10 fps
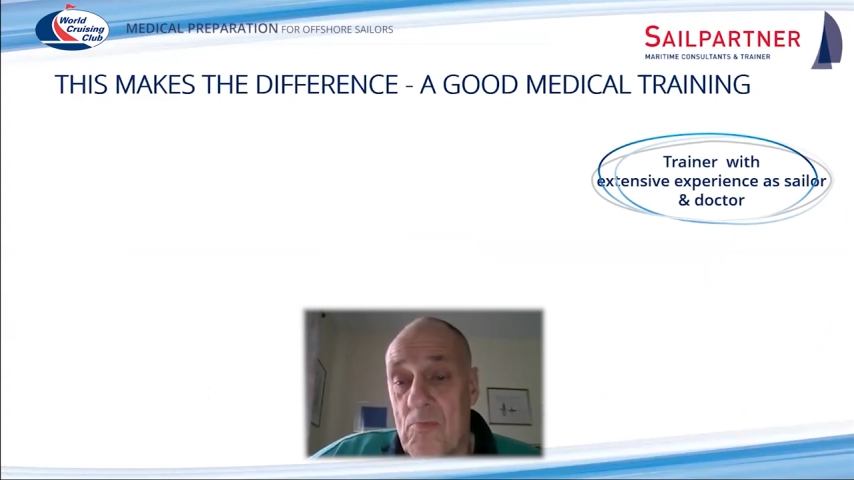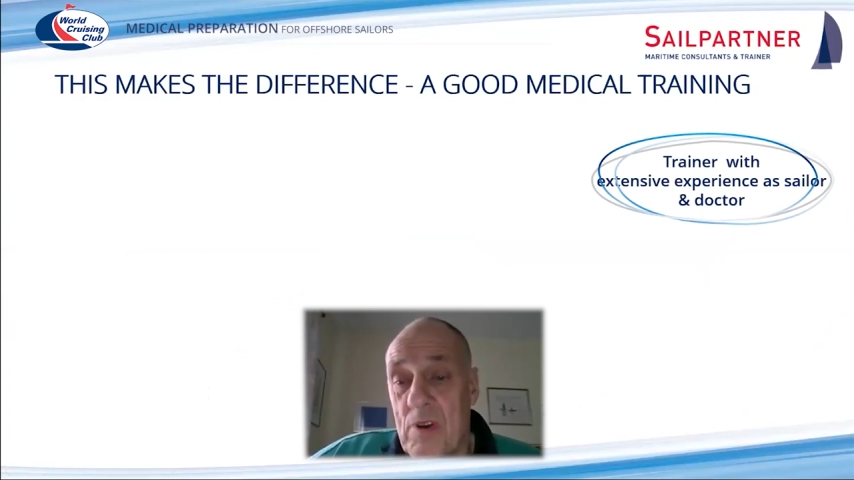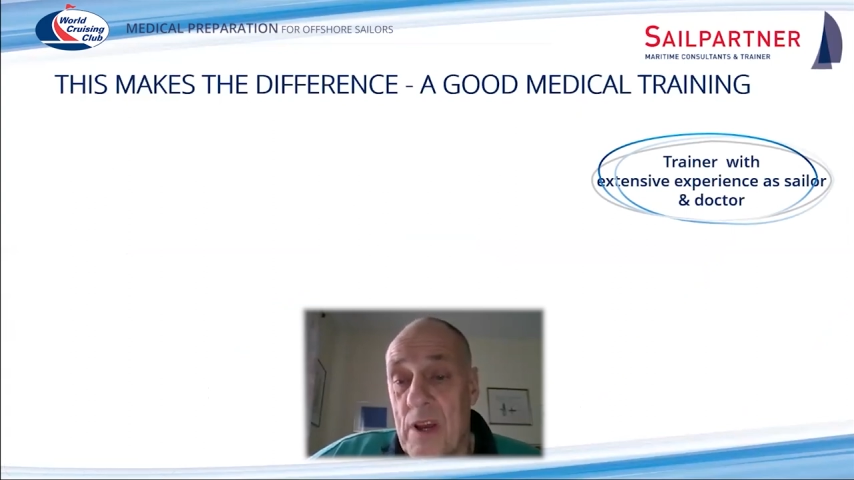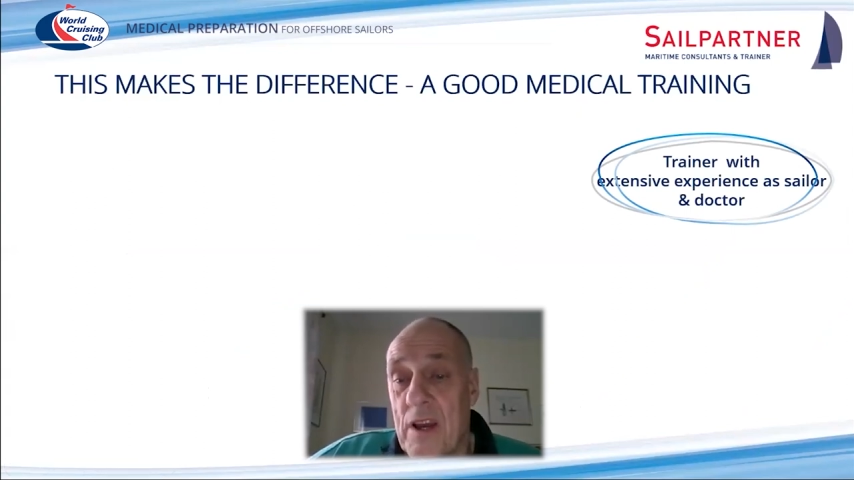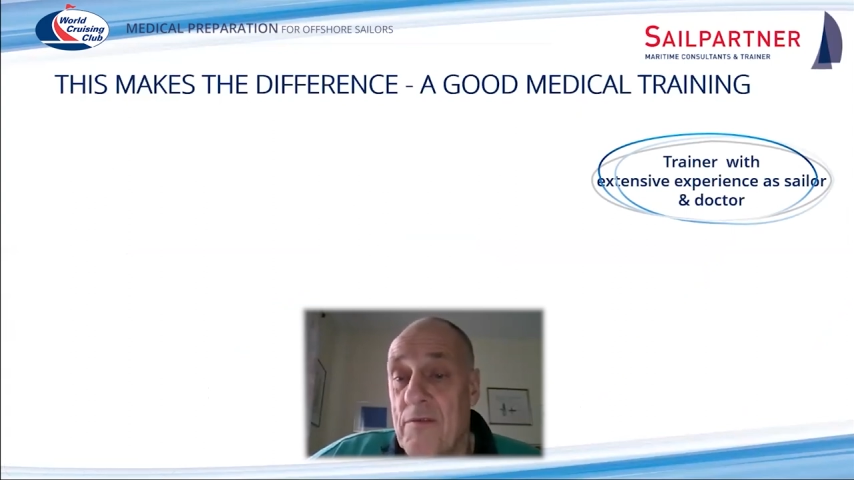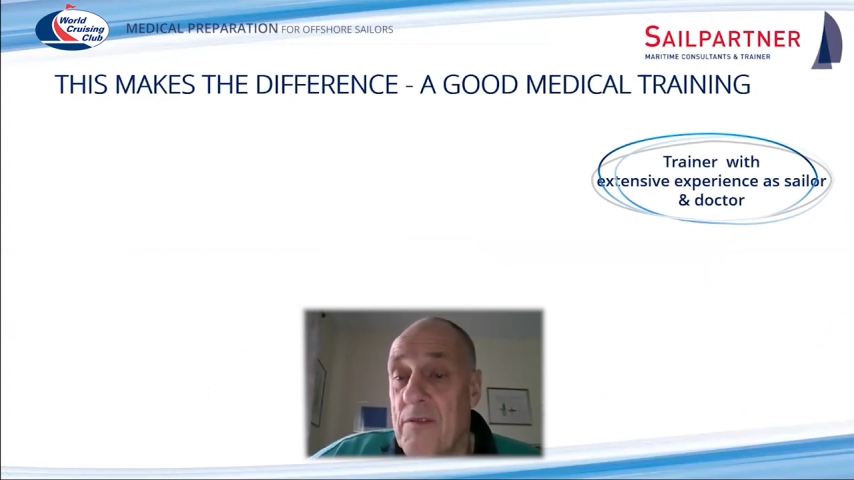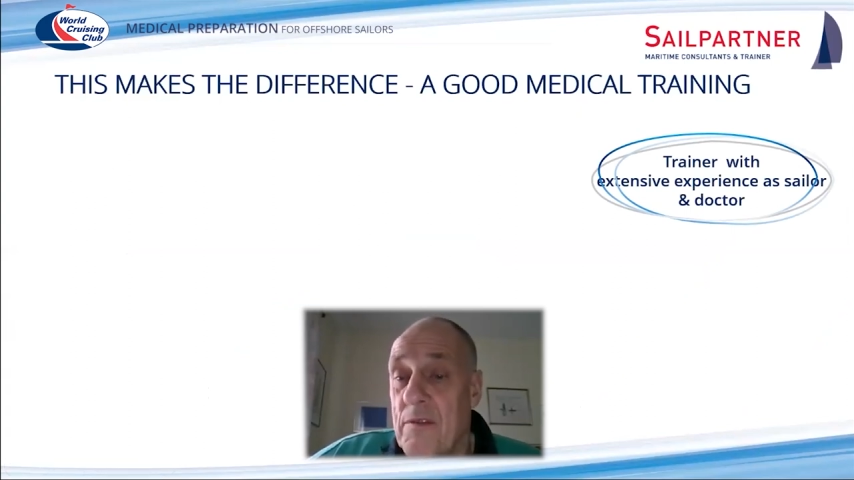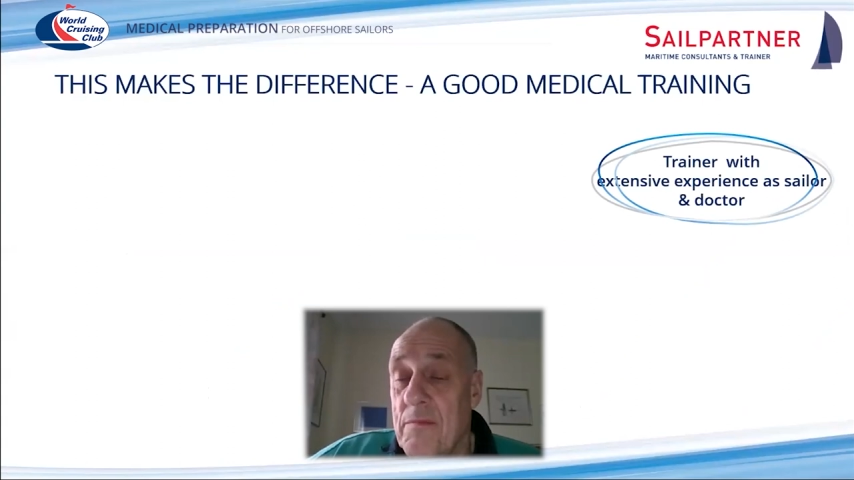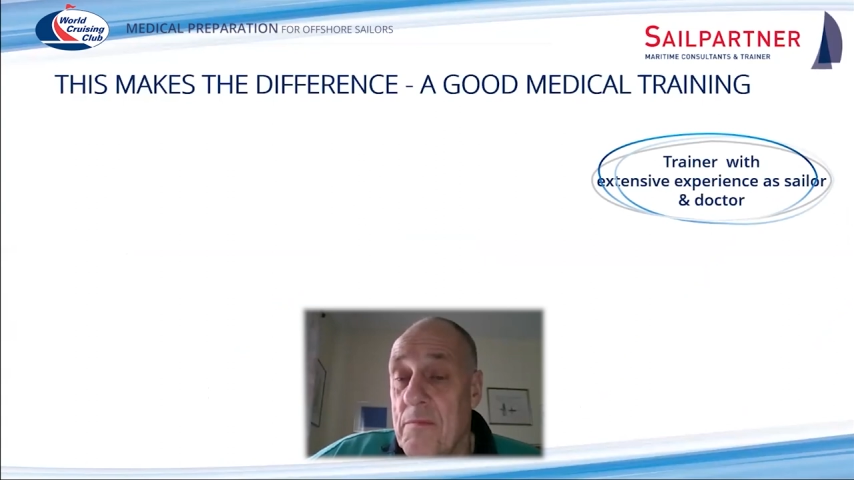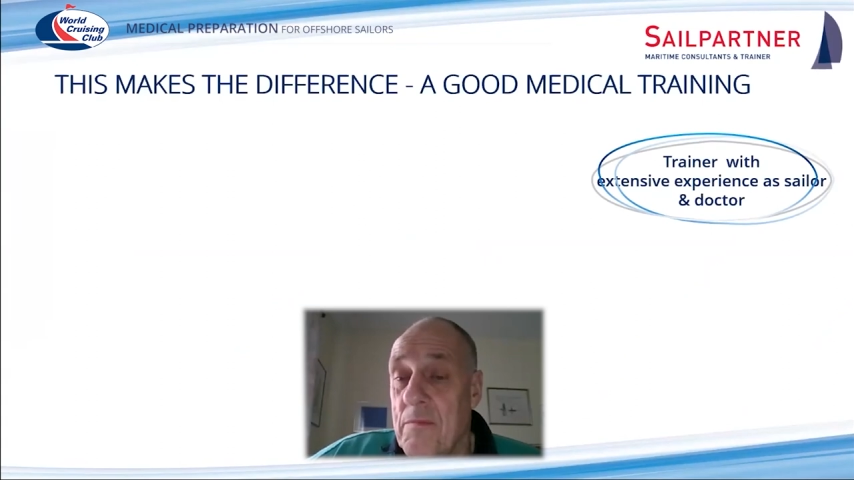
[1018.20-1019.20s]
have
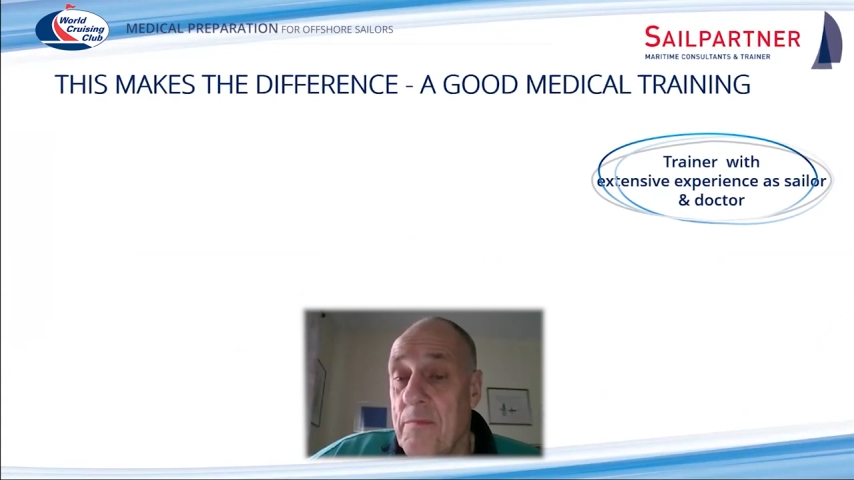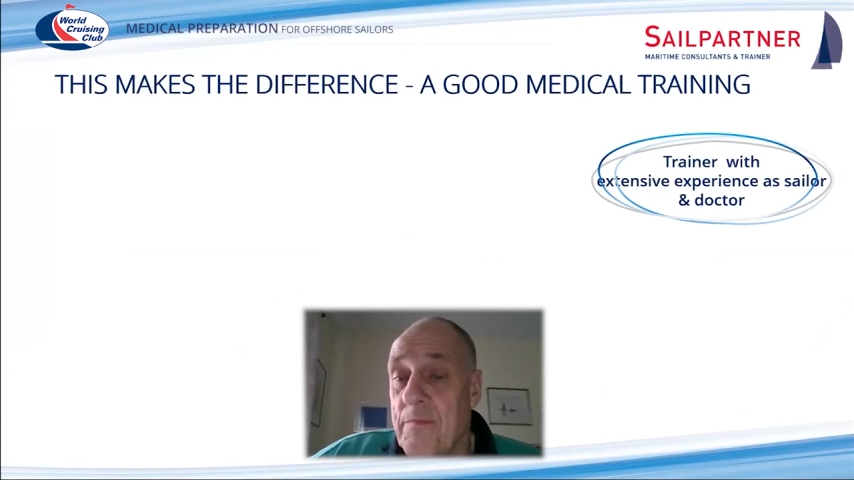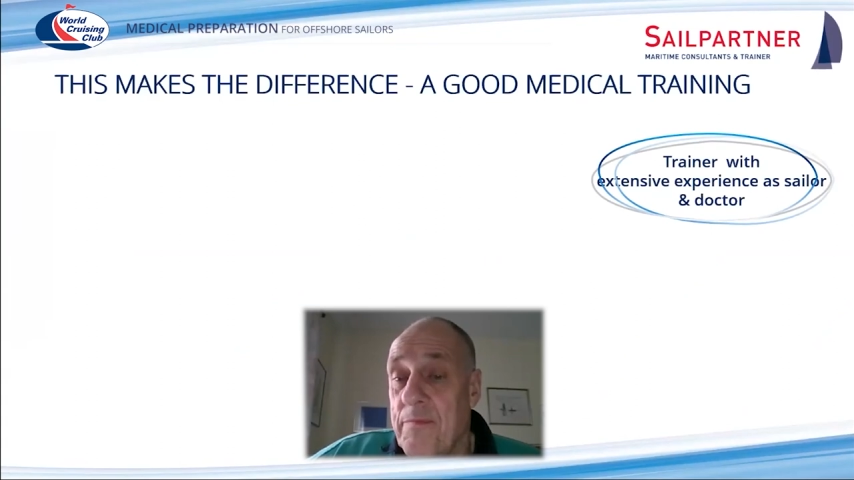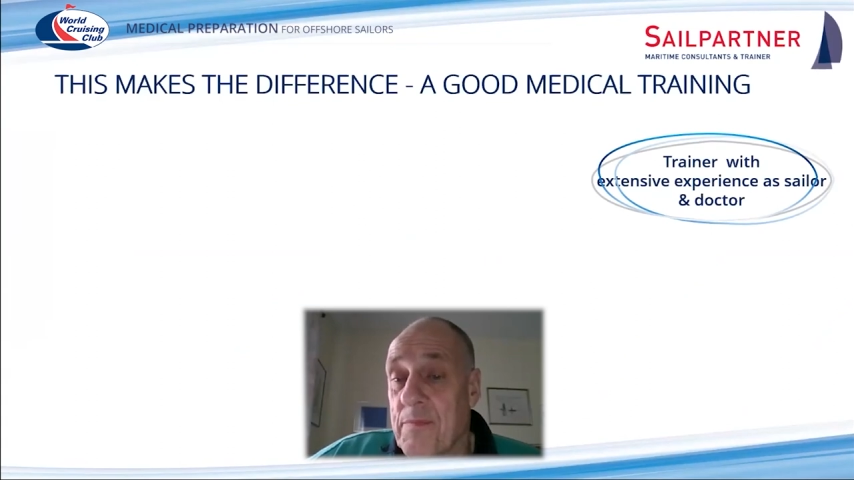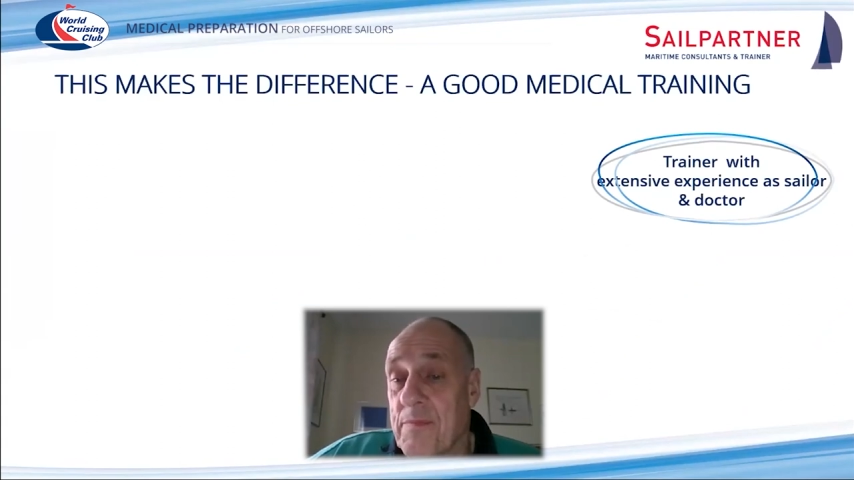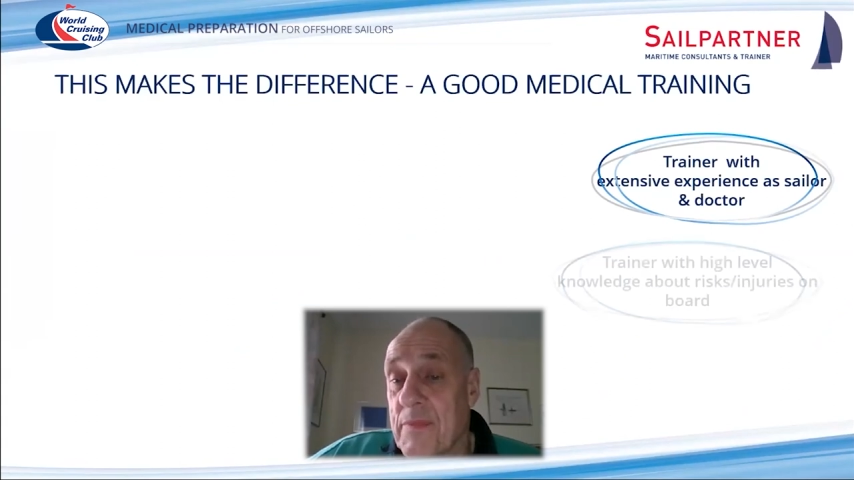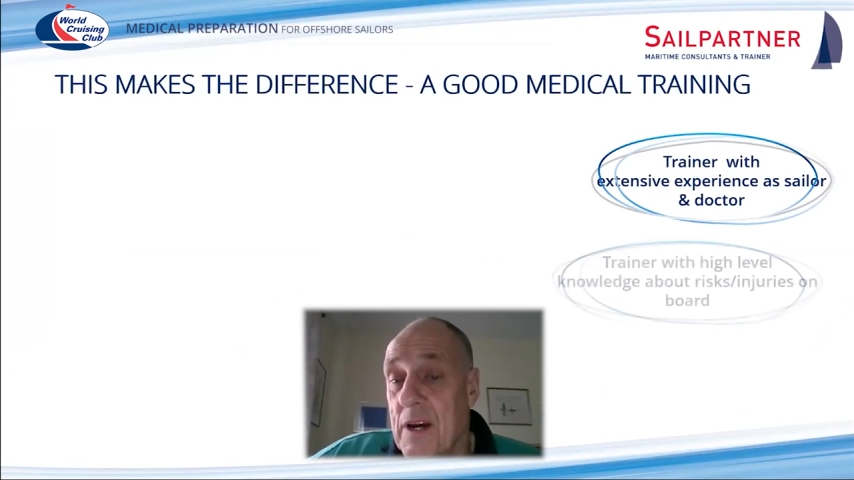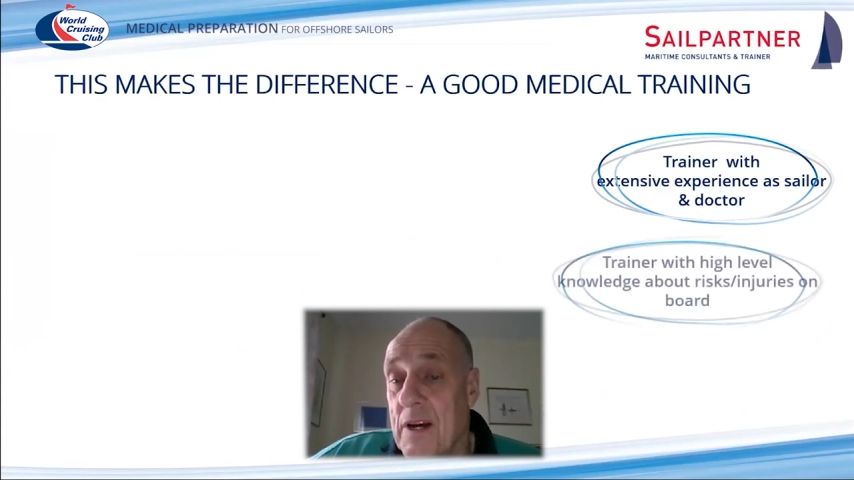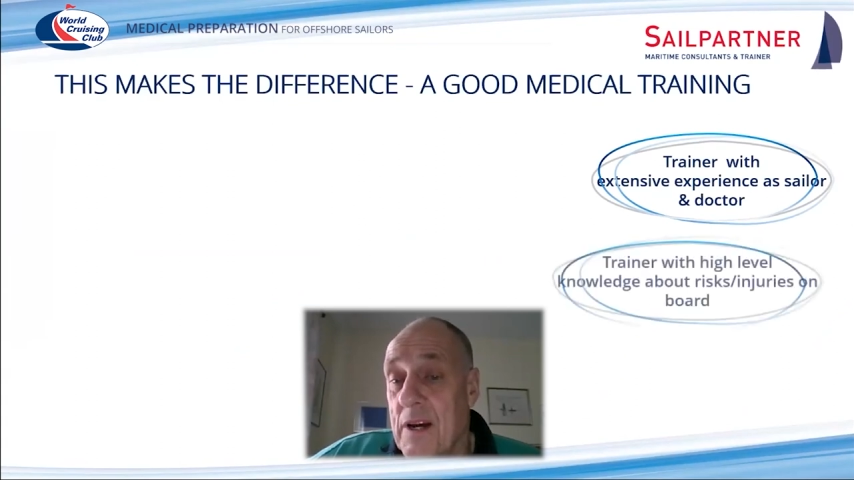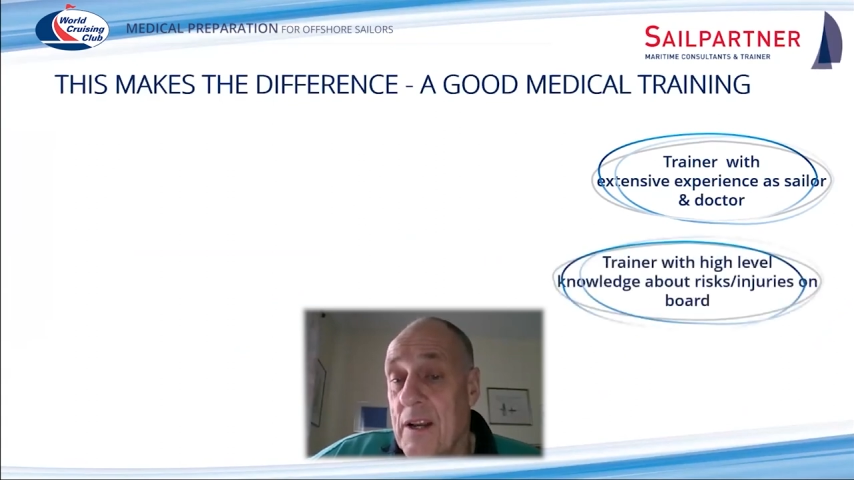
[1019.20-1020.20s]
high